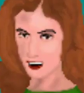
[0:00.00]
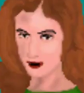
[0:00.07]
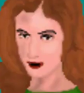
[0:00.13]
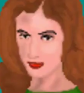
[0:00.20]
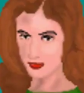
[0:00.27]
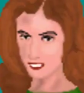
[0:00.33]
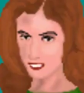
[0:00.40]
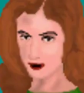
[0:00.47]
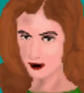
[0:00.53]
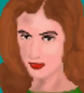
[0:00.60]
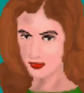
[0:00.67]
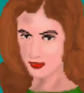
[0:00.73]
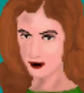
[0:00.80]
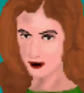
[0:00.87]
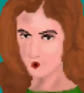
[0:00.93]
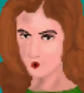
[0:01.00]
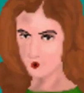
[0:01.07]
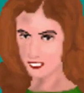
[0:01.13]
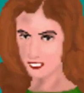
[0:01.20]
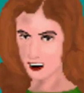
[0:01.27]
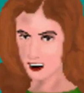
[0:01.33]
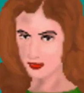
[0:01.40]
One was from the crime
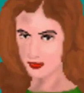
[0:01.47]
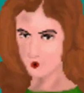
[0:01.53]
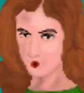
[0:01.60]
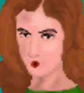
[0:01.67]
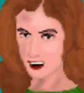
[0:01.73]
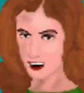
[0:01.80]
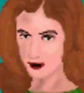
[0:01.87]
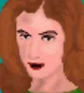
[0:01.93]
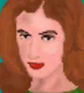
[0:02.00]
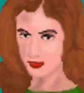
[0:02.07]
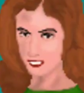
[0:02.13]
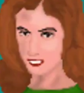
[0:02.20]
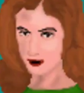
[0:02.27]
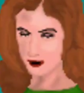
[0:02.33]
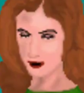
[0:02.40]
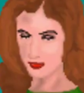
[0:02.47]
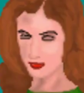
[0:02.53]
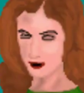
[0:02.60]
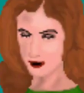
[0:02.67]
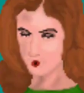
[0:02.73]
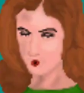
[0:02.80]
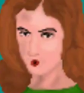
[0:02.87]
lab and the Osaka police
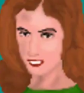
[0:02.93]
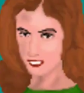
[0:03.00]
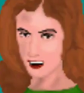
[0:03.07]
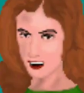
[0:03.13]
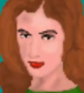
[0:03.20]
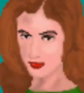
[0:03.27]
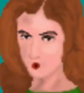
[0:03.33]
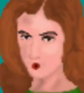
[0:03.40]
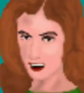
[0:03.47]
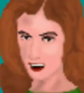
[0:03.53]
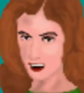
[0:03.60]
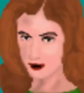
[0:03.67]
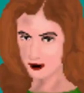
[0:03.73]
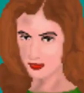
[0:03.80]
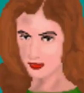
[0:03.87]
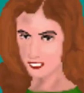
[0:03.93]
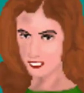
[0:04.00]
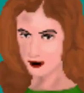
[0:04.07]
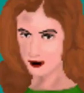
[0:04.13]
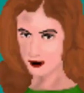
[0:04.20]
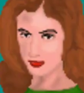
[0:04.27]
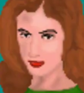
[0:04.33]
department. They say that they have some
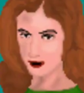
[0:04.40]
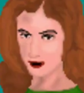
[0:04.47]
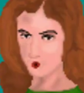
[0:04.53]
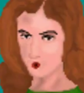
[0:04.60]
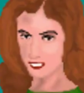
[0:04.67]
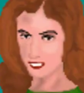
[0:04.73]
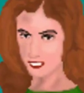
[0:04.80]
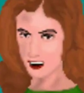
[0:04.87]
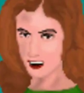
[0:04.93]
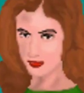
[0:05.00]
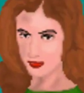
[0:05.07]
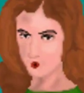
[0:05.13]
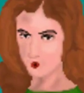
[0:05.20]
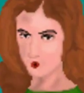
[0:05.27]
uh, results for you.